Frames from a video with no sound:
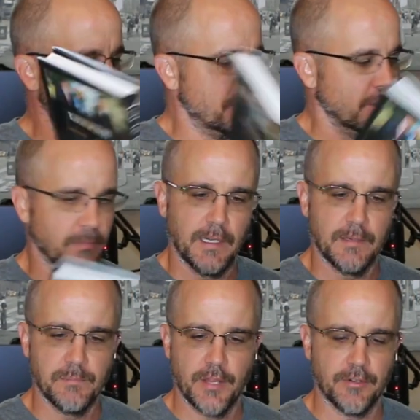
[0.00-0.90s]
is a book my
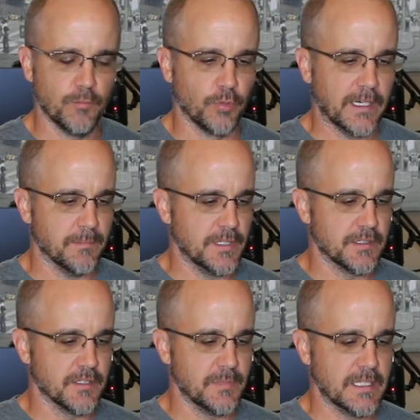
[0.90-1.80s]
mother had
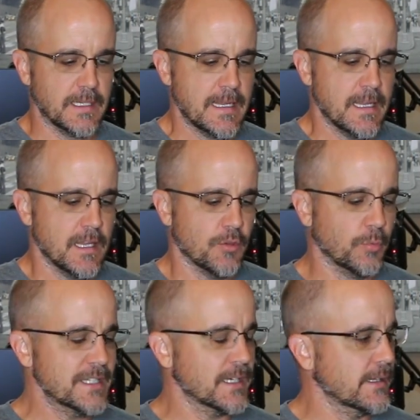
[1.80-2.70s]
recommended to me. And the
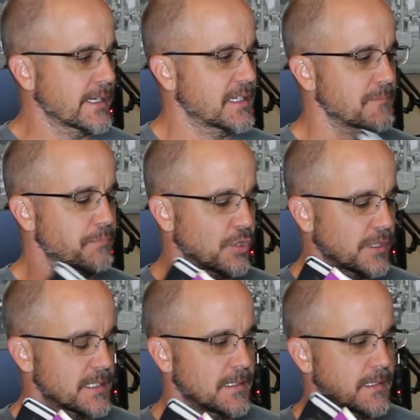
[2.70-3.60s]
reason I like these
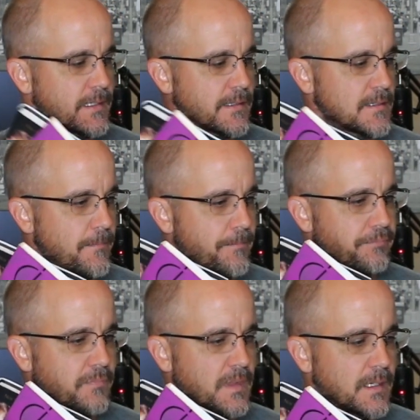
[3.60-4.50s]
books is
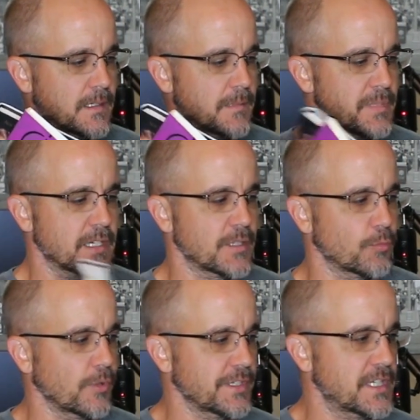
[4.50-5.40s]
uh, because it
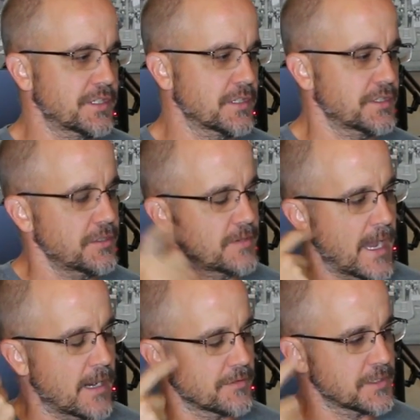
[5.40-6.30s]
really teaches you
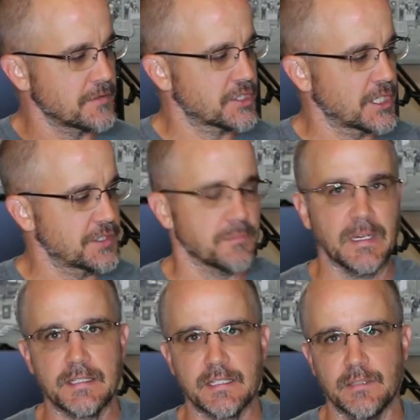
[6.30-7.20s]
how to change your
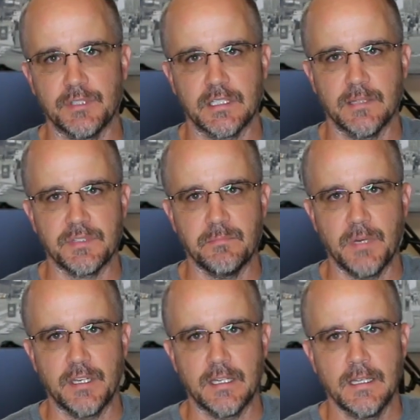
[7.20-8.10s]
mindset when it comes to
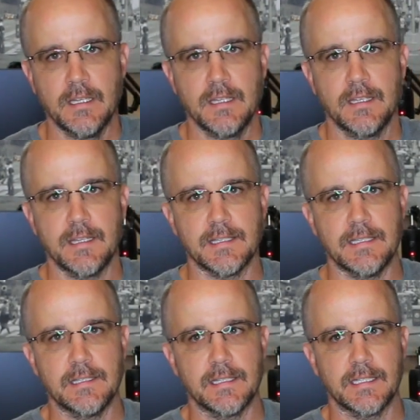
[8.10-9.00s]
money. It's
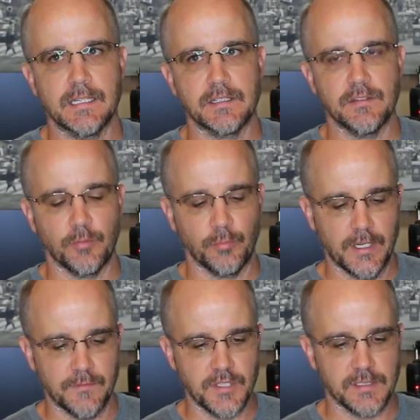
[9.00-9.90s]
easy to get into the
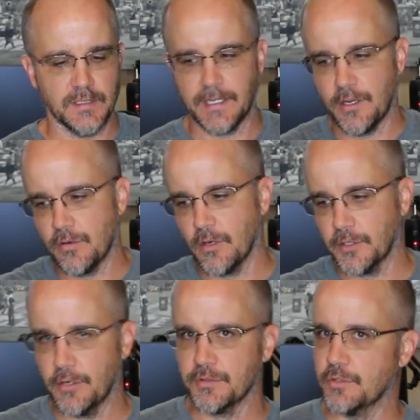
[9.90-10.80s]
rut of just like, oh, I'll
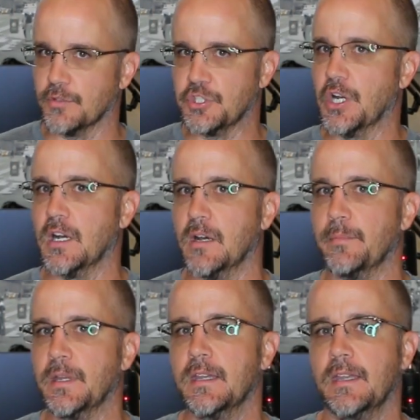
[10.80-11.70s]
go and do a job